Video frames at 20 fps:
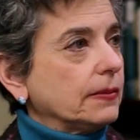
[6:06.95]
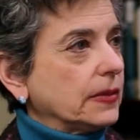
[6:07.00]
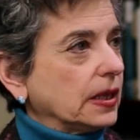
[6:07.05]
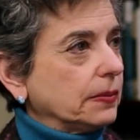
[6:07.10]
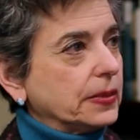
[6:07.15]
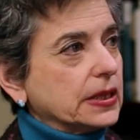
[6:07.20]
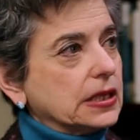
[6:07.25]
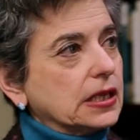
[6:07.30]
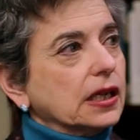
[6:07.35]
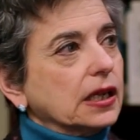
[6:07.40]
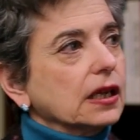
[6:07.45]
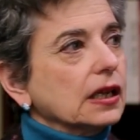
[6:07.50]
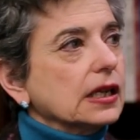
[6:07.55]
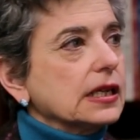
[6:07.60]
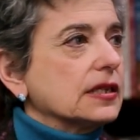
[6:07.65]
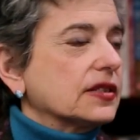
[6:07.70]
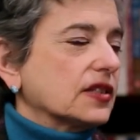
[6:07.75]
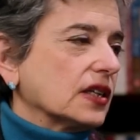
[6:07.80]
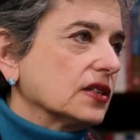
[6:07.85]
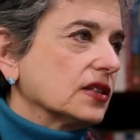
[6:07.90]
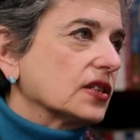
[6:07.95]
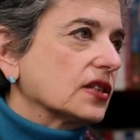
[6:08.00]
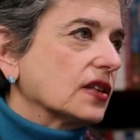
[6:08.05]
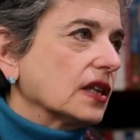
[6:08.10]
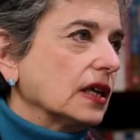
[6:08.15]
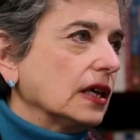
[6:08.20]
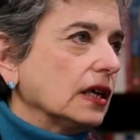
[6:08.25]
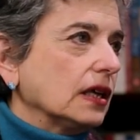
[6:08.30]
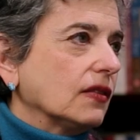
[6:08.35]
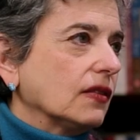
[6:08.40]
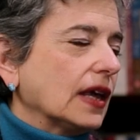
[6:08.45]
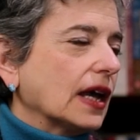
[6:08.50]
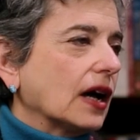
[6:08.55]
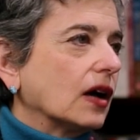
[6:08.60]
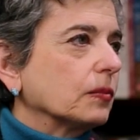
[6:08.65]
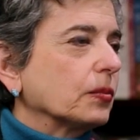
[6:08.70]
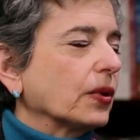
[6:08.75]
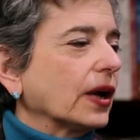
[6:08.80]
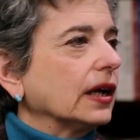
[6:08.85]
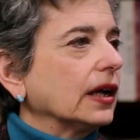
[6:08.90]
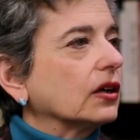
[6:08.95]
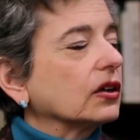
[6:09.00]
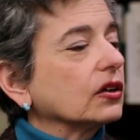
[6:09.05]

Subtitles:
and particularly since the outbreak